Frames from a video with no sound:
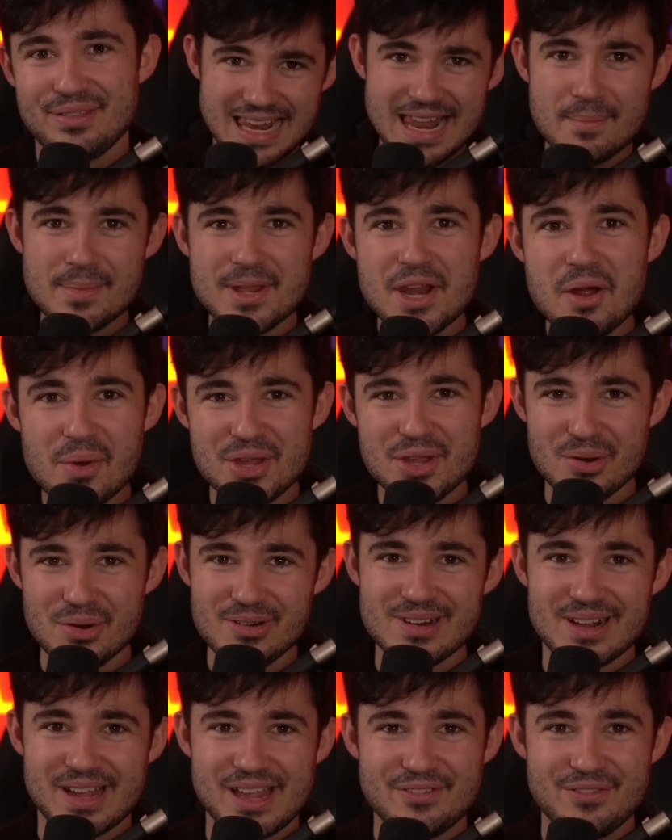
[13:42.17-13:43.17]
Let me know what
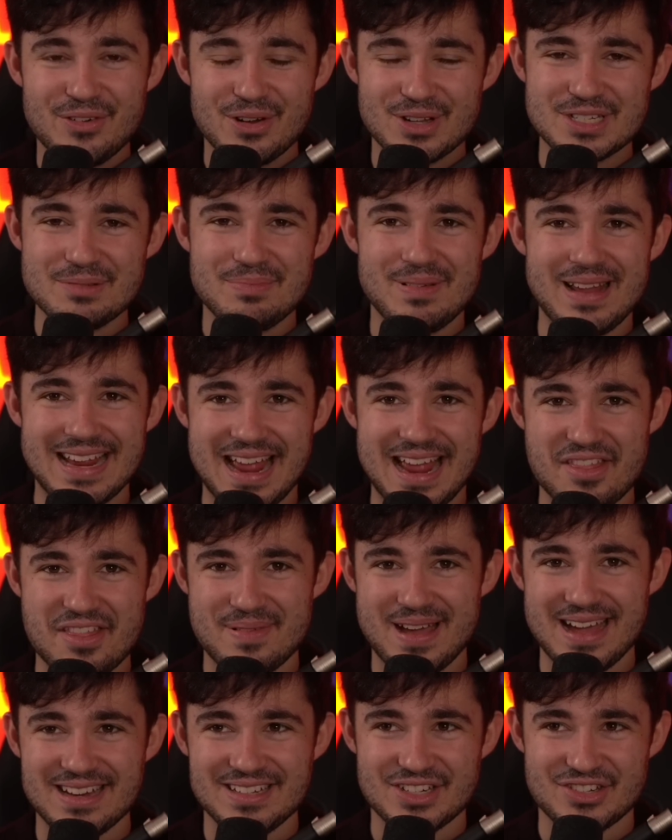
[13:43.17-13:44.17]
you're looking forward to play now the
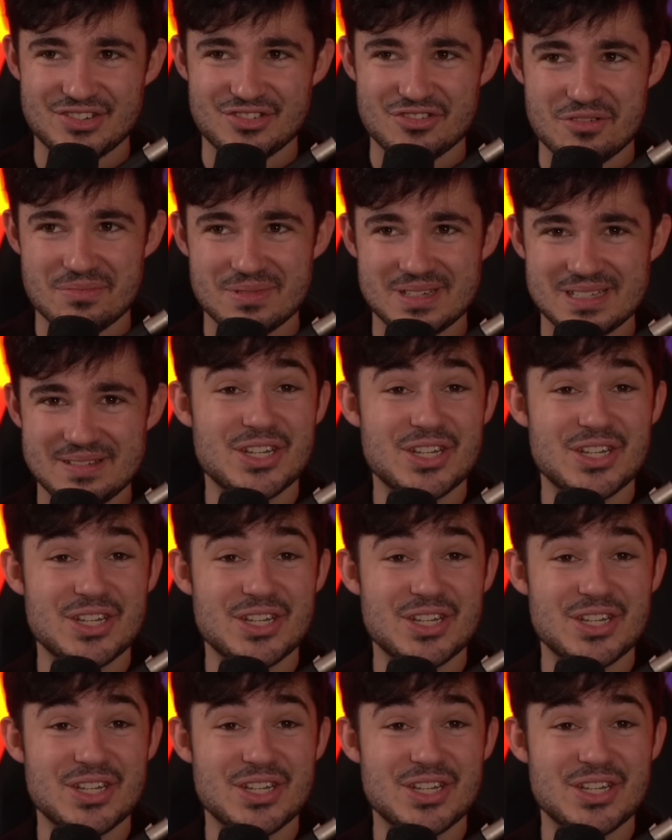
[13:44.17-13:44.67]
patch has dropped.